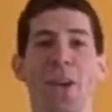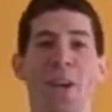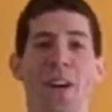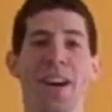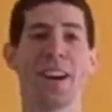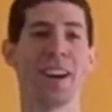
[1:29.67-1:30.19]

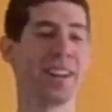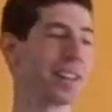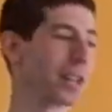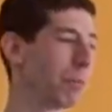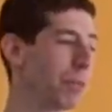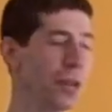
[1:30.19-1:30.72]
or
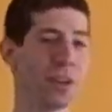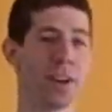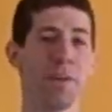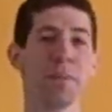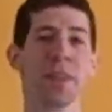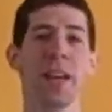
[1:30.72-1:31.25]
the
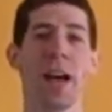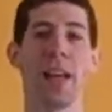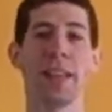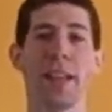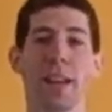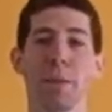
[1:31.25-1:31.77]
computer.
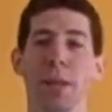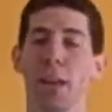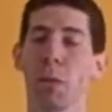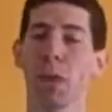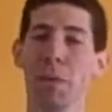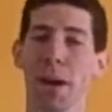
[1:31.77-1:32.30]
And then I'll be
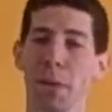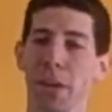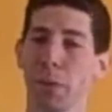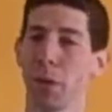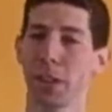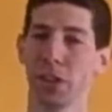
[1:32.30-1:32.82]
like, what about
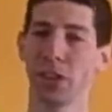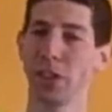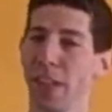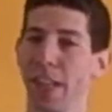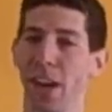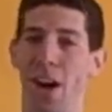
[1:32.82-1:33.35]
what you're
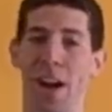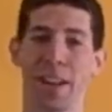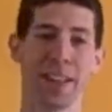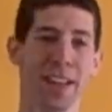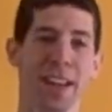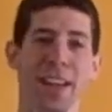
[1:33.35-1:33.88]
sitting on?
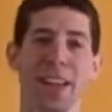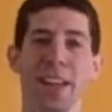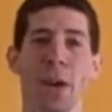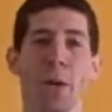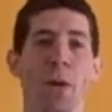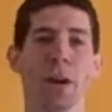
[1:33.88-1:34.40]

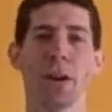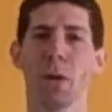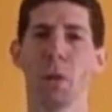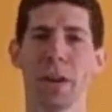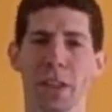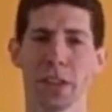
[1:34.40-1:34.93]

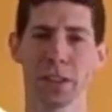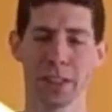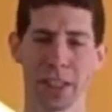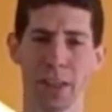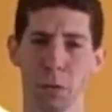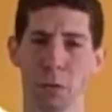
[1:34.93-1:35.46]
Or what you're,
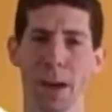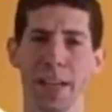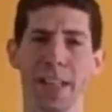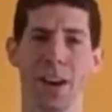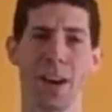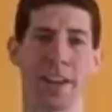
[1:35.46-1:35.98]

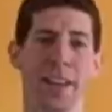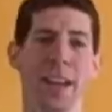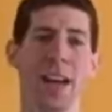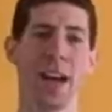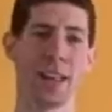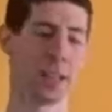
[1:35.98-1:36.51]
writing on?
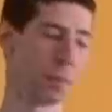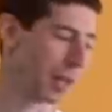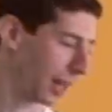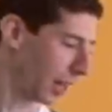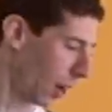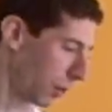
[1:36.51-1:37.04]
And they'll be
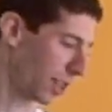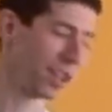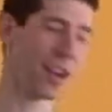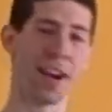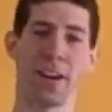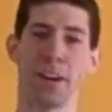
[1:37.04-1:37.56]
like, oh, the
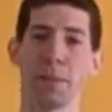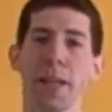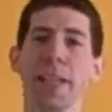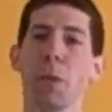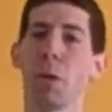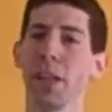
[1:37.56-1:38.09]
chair. And I'm
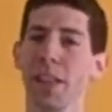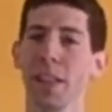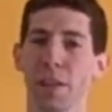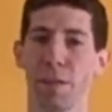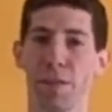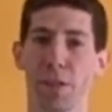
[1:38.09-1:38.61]
like, yeah, what do you
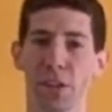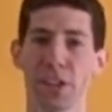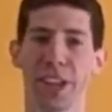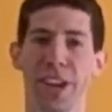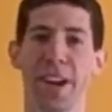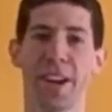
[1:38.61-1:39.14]
think the
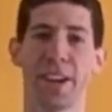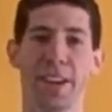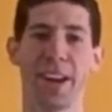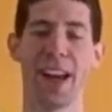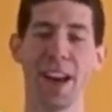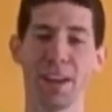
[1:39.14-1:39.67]
first chair
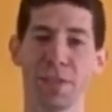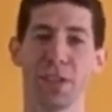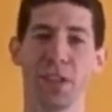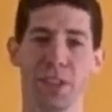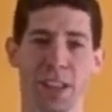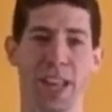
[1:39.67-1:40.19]

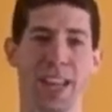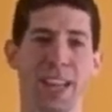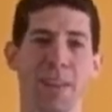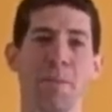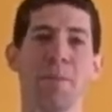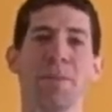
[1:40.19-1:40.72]
ever looked like?